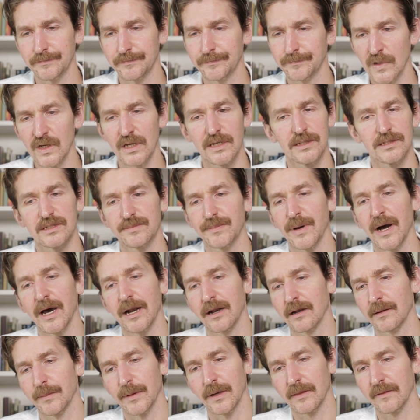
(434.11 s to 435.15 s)
You can spot
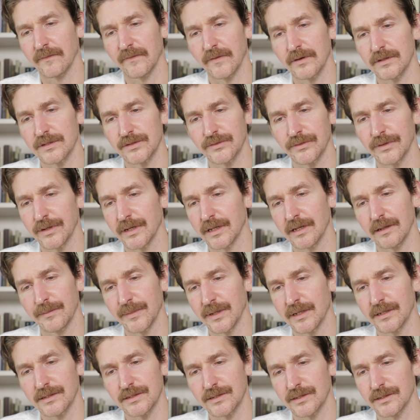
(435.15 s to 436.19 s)
it upon the first read. I
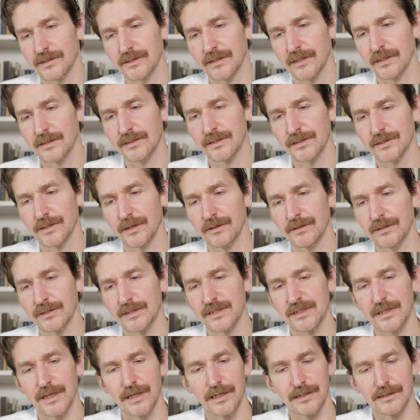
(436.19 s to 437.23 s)
mean, it's just like, it's so
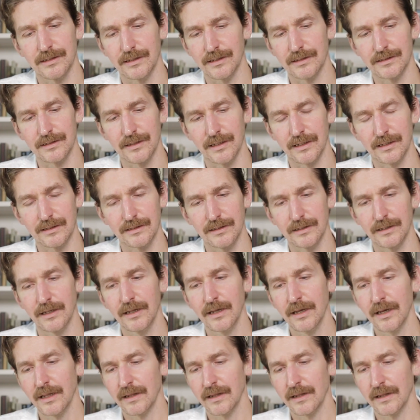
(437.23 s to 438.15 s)
distinct, and it's like clear.